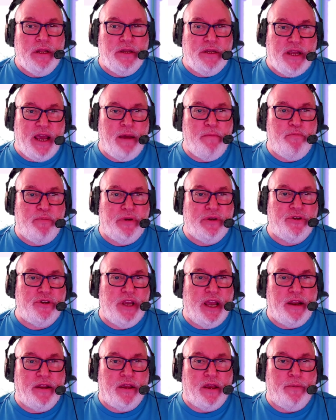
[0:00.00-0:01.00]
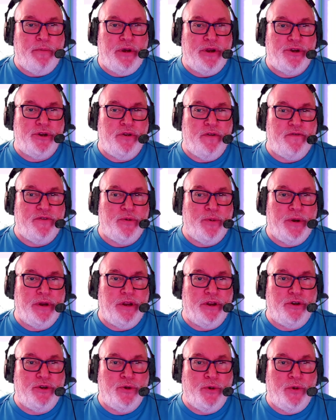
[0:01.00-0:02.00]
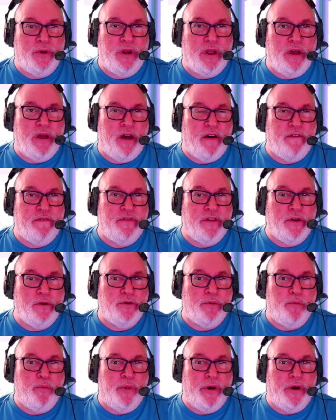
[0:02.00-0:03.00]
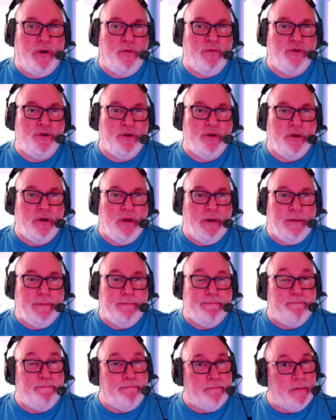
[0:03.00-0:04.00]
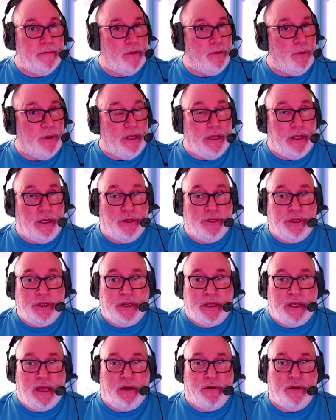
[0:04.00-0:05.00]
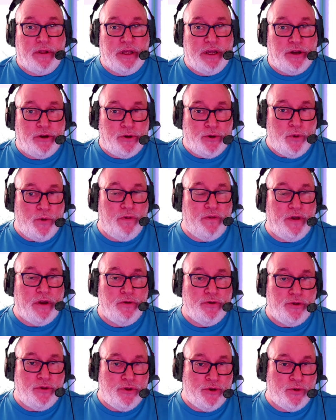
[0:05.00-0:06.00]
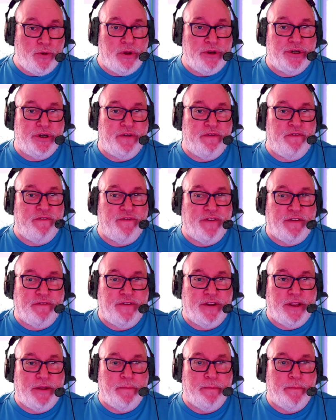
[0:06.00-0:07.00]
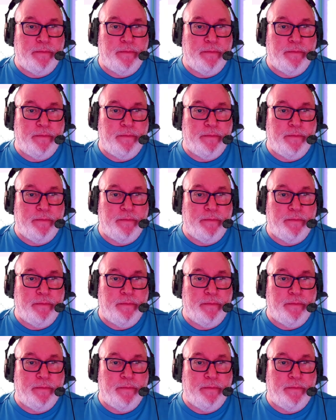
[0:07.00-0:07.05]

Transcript: 10% commission of £22,500. Quite easy to calculate. 2,250.